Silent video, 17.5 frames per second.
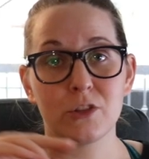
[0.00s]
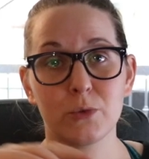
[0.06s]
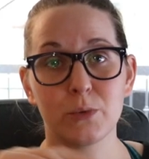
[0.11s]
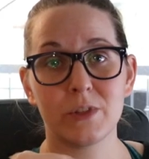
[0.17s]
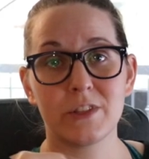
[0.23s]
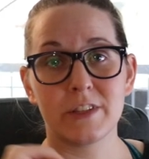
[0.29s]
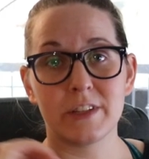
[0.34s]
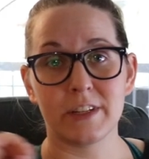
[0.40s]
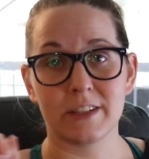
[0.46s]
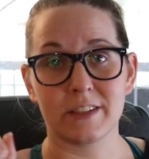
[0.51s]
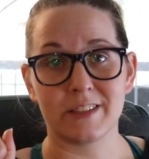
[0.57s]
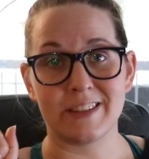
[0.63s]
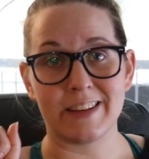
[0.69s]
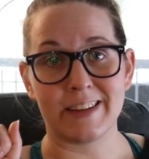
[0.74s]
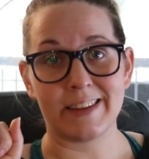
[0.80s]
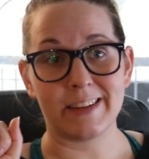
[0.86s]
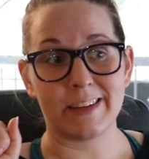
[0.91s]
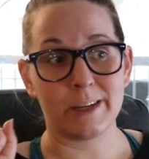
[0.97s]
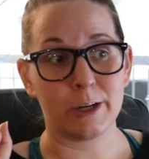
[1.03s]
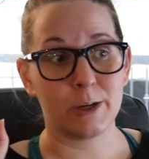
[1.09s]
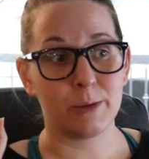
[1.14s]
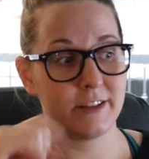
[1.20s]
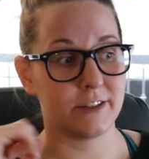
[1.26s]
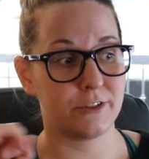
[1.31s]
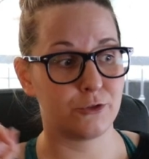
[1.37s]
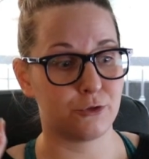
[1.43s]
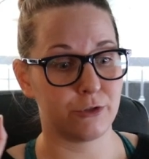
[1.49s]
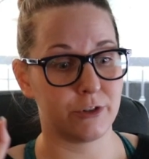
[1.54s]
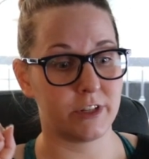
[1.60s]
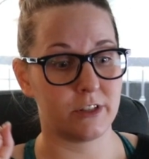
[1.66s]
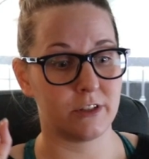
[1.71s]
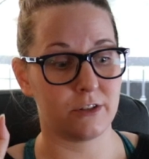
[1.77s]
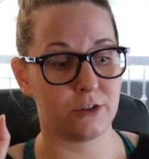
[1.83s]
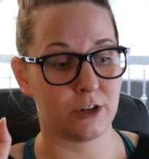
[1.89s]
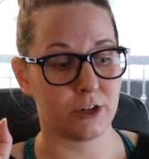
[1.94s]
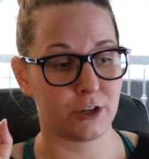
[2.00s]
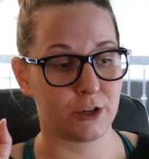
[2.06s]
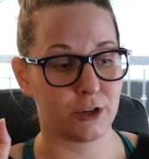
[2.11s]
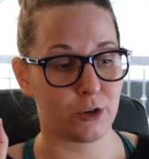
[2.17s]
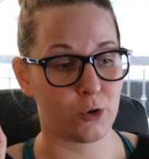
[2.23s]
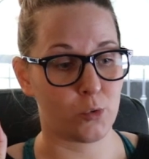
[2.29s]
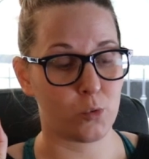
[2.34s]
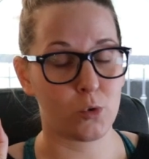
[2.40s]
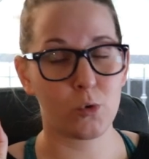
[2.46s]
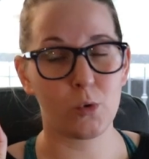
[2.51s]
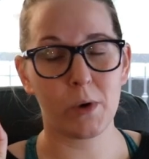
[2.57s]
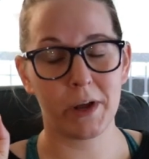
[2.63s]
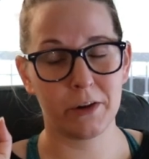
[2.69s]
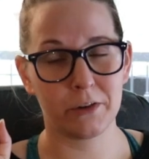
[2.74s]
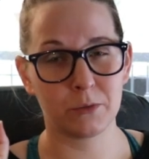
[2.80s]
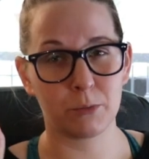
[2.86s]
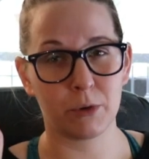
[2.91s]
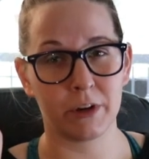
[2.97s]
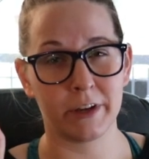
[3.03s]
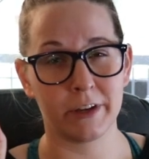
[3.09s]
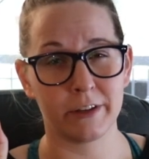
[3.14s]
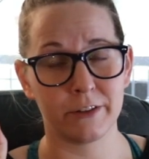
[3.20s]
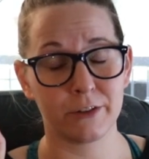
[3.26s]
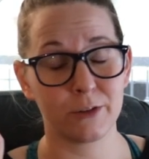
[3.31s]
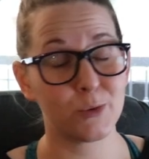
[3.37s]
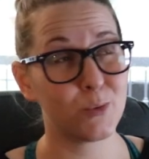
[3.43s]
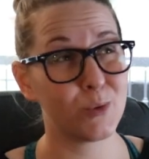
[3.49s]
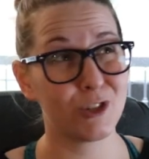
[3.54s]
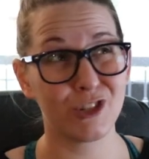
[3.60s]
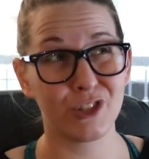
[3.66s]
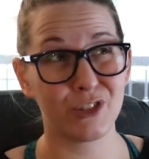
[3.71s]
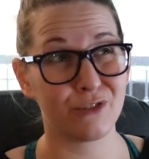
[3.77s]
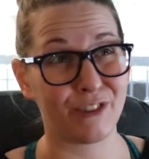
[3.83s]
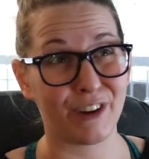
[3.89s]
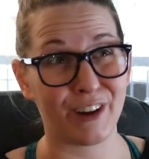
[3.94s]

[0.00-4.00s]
so it's the next day. Yesterday did not go quite as planned, which is